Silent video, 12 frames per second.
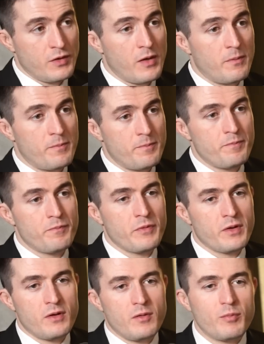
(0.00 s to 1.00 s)
Yeah.
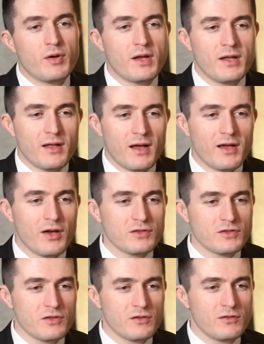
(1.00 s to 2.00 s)
But I
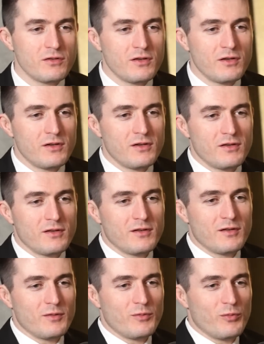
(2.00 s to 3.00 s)
also
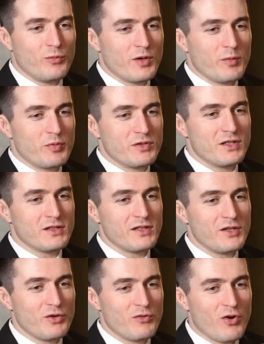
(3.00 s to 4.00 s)
want to predict
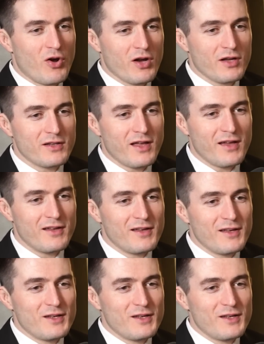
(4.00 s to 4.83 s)
that you're wrong on that.